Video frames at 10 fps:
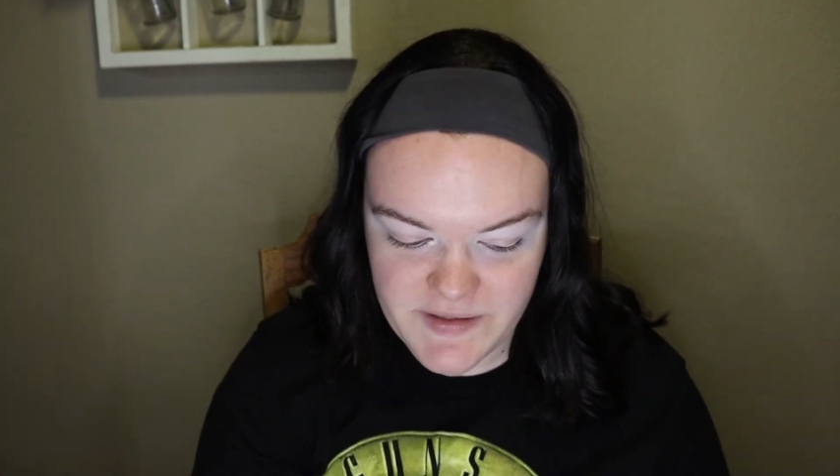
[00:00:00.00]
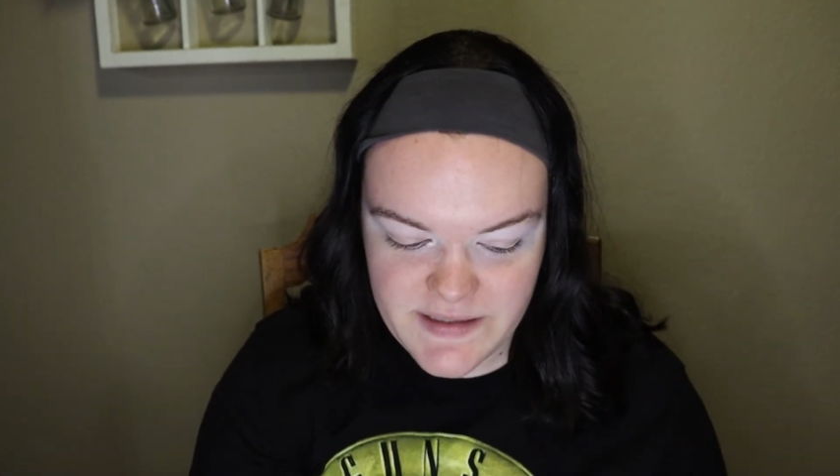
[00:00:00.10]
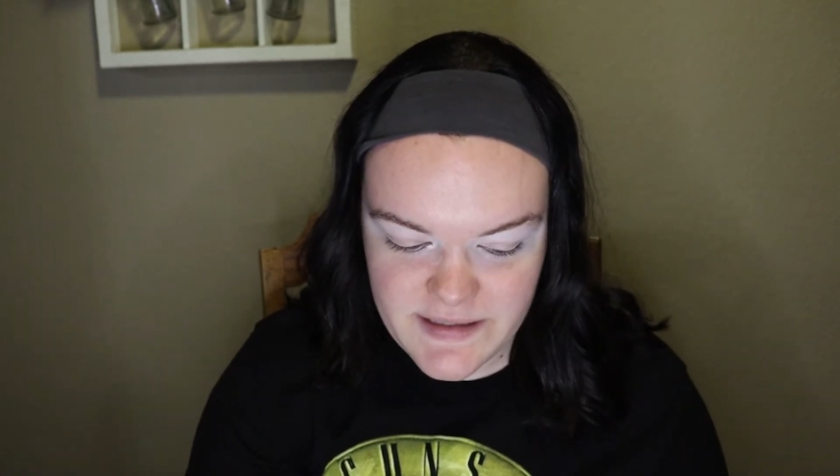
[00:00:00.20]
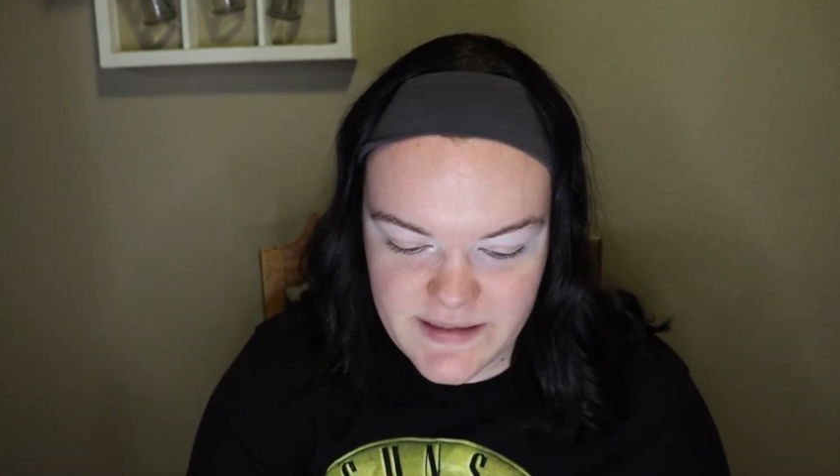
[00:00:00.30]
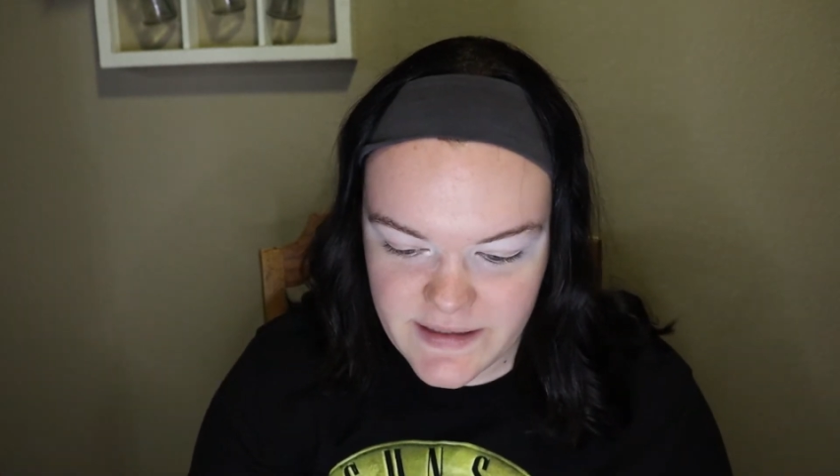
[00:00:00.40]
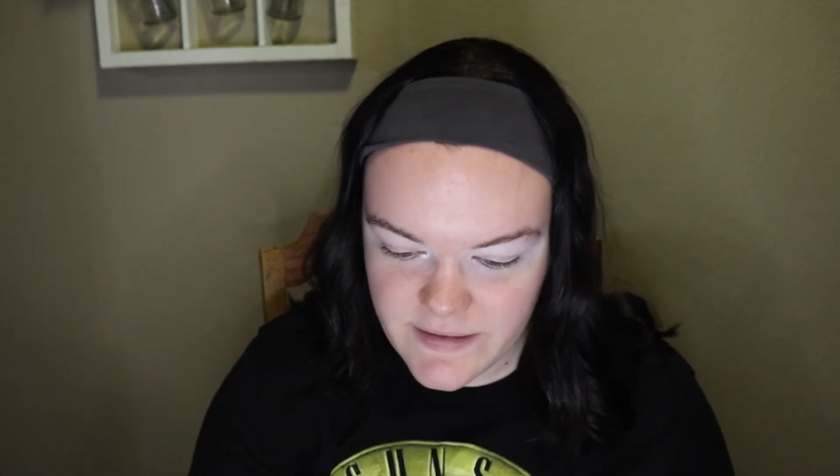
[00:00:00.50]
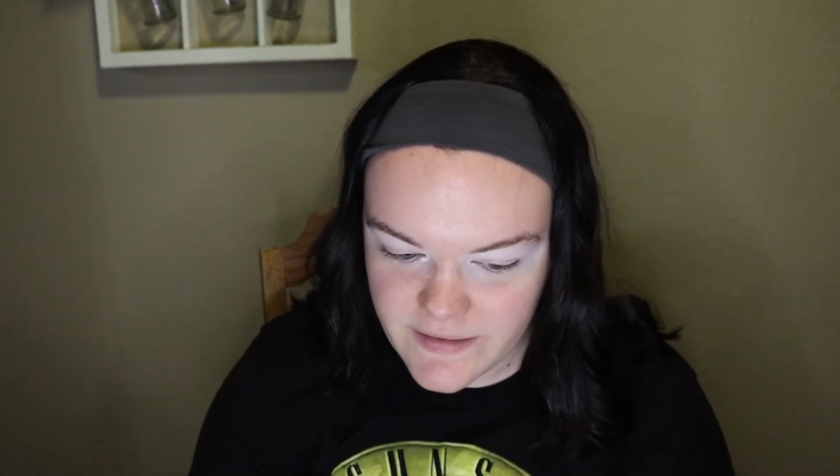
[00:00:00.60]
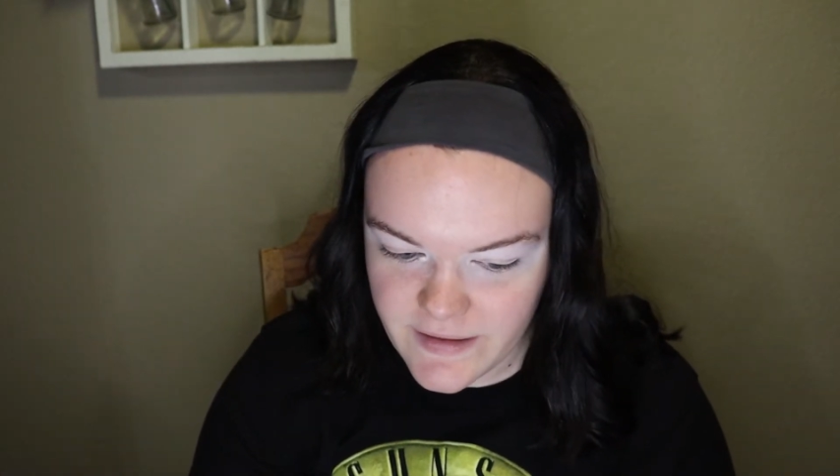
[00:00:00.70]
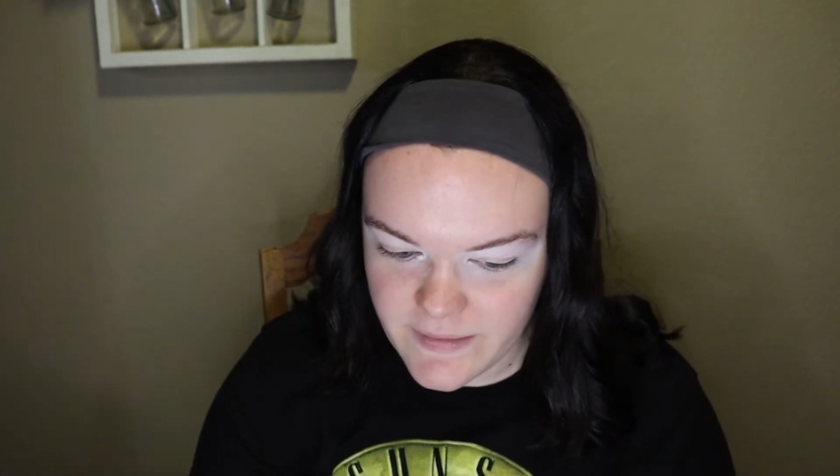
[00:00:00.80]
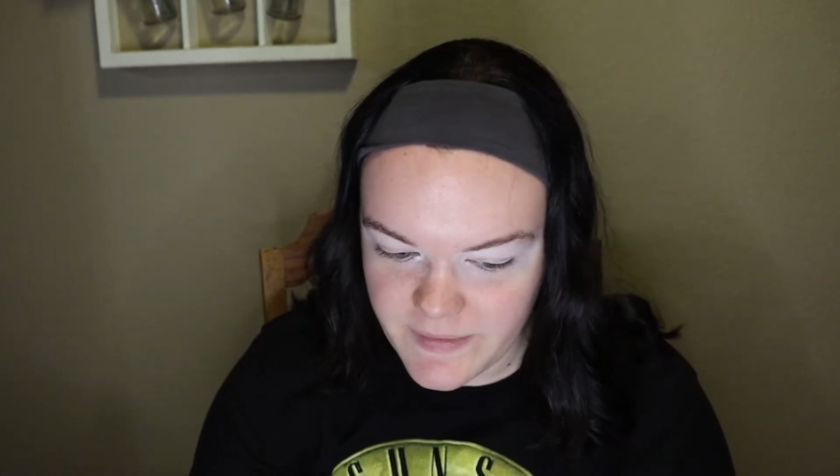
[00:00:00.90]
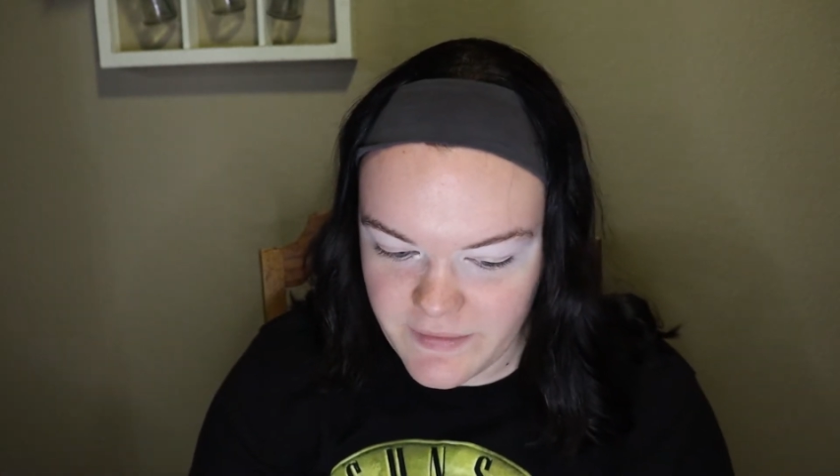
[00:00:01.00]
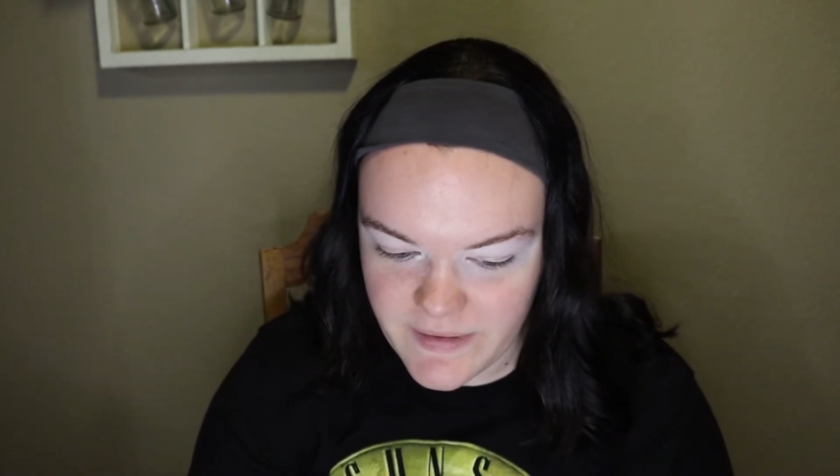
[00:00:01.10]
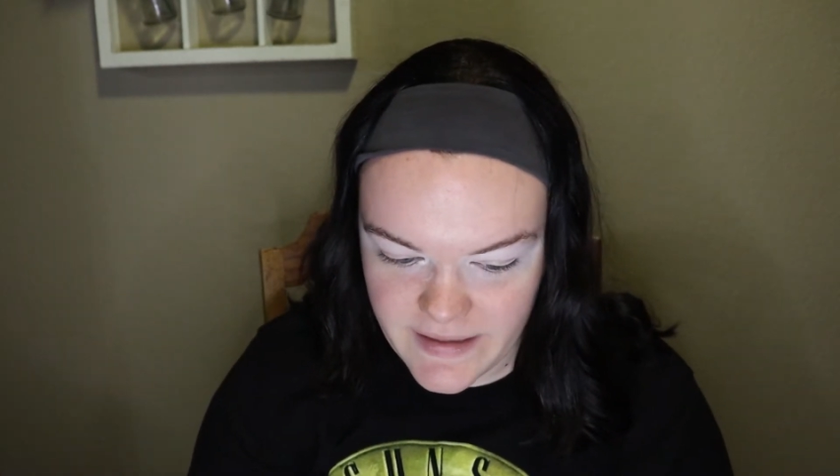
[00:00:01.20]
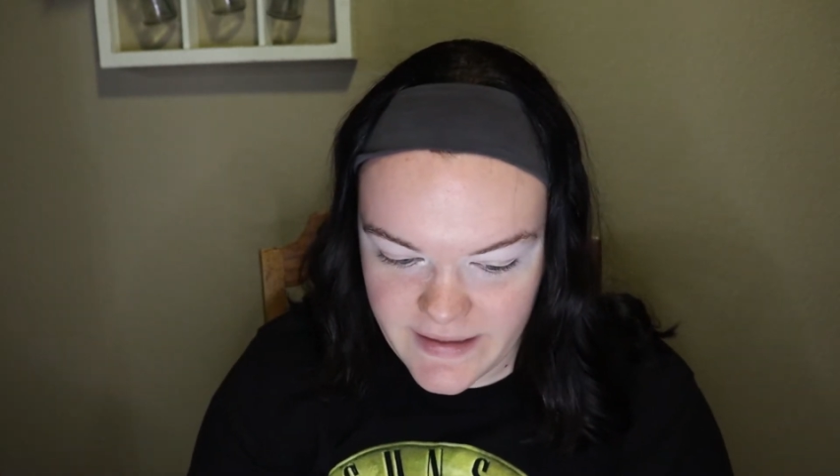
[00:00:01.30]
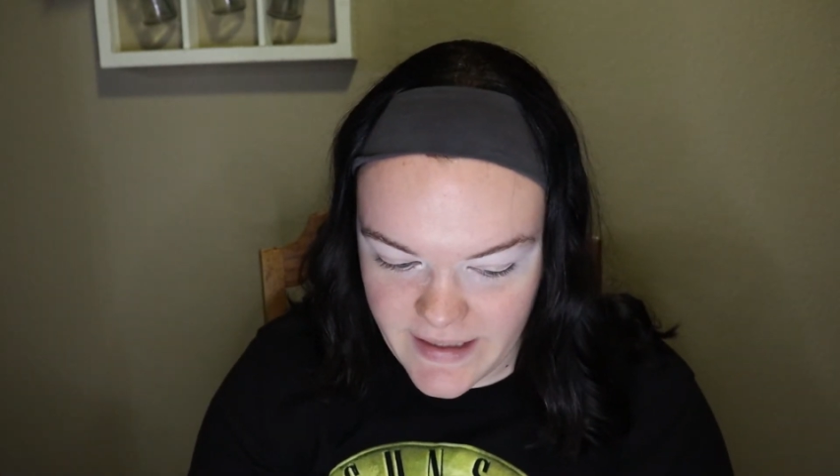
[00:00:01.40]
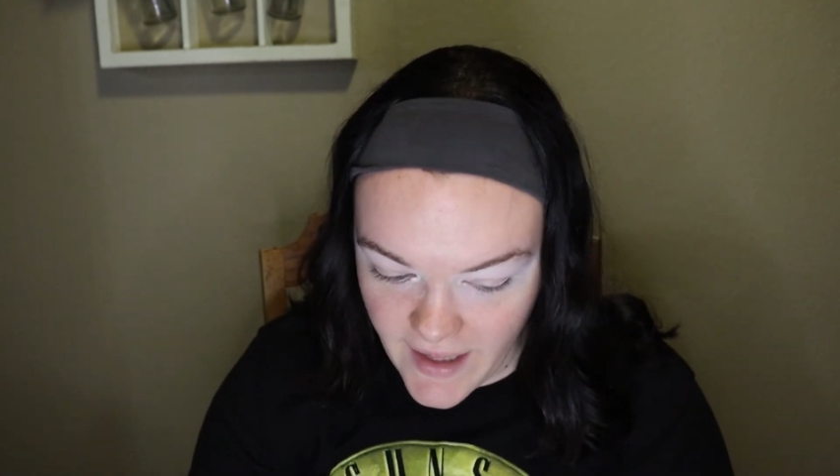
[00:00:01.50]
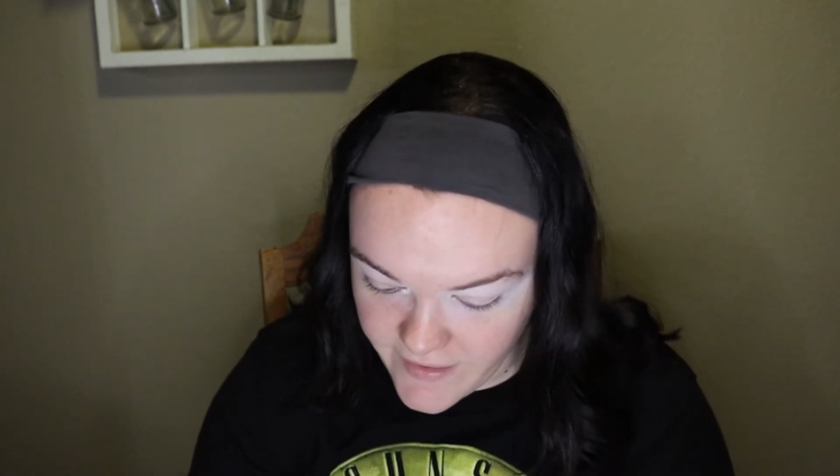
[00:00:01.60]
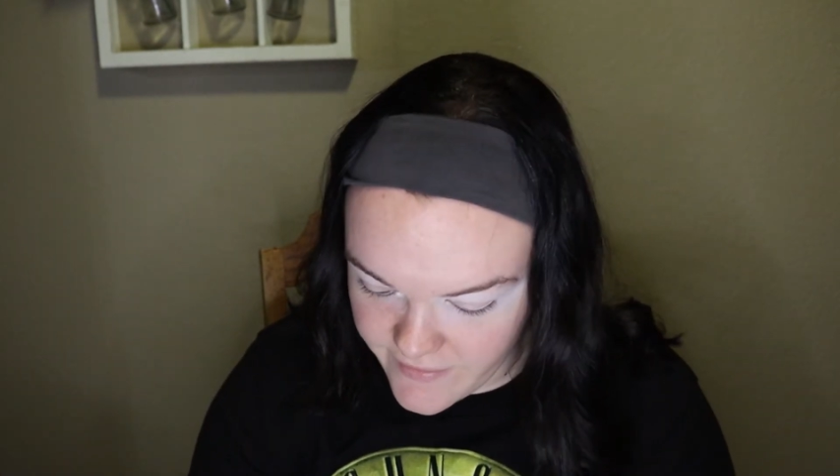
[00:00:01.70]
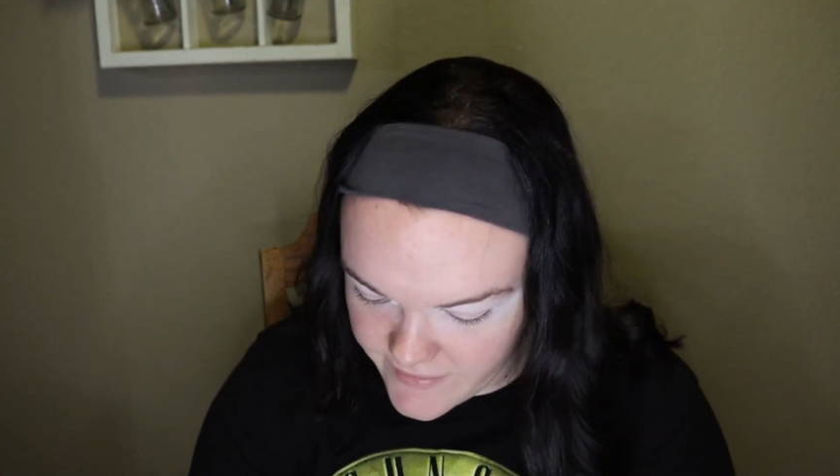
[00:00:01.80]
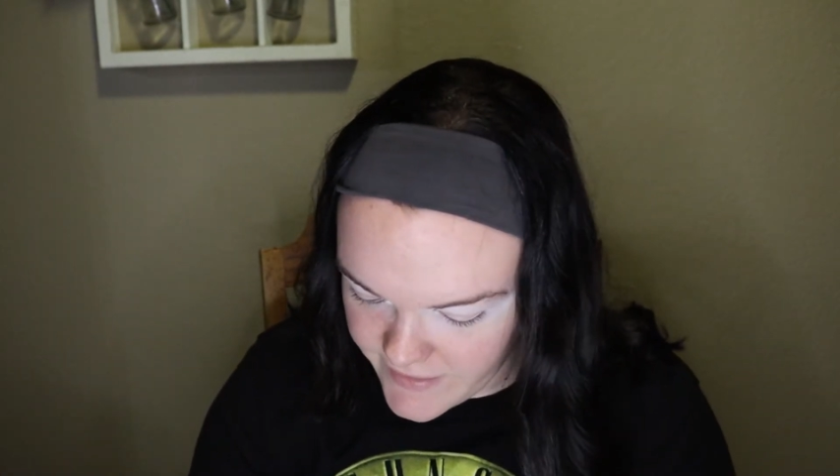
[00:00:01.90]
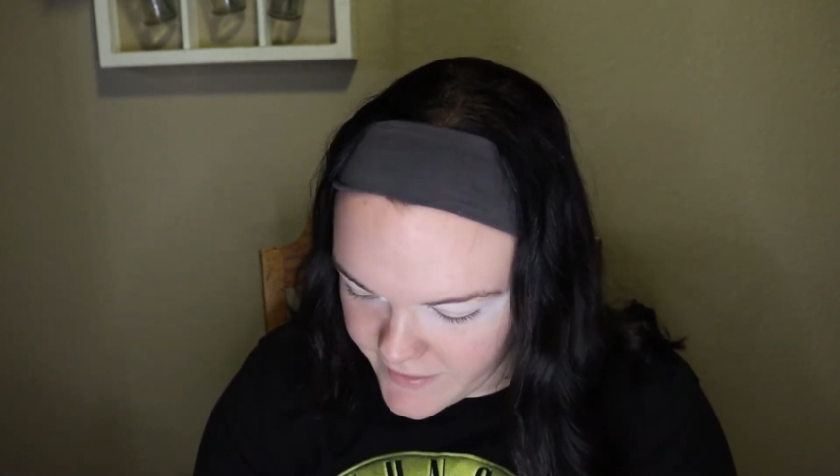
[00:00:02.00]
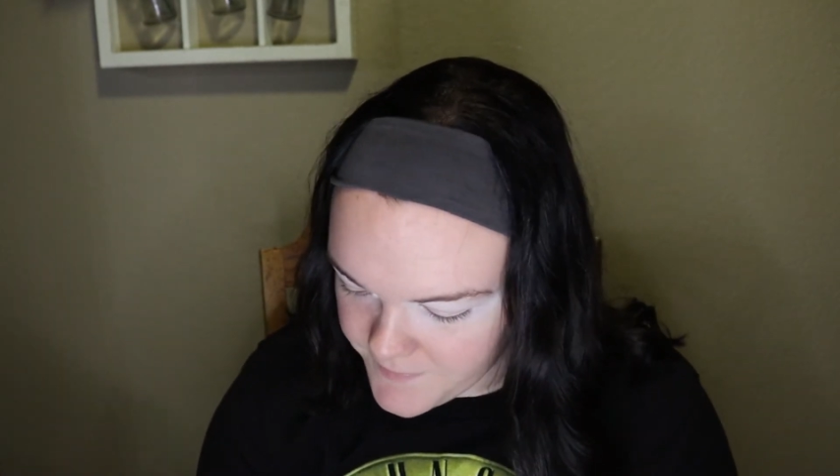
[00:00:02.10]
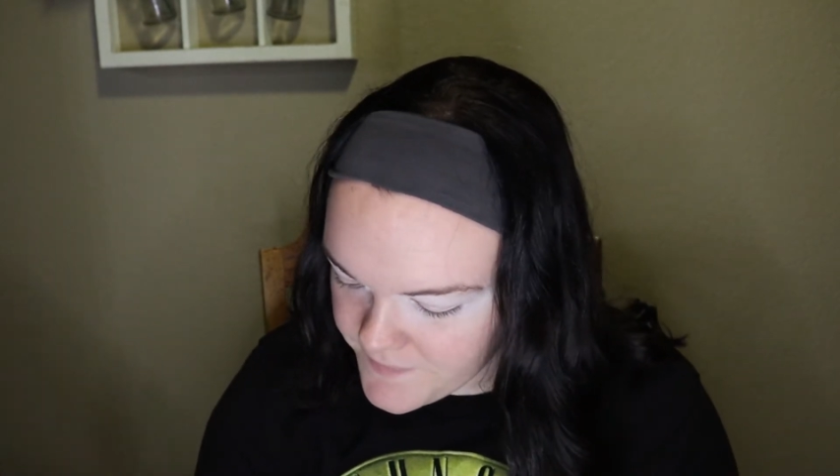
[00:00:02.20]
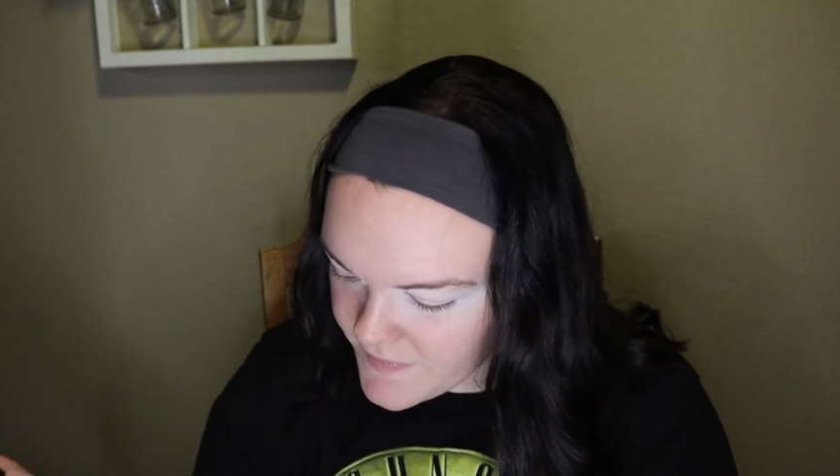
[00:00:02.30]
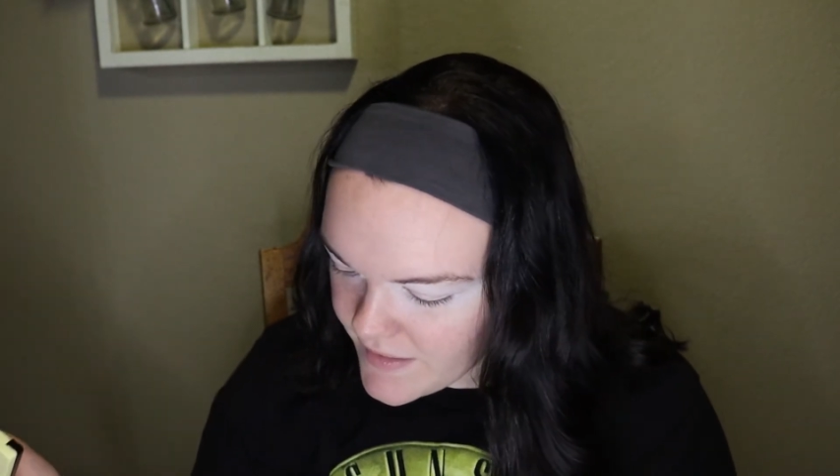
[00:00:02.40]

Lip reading: This is like gonna be a running gag on here.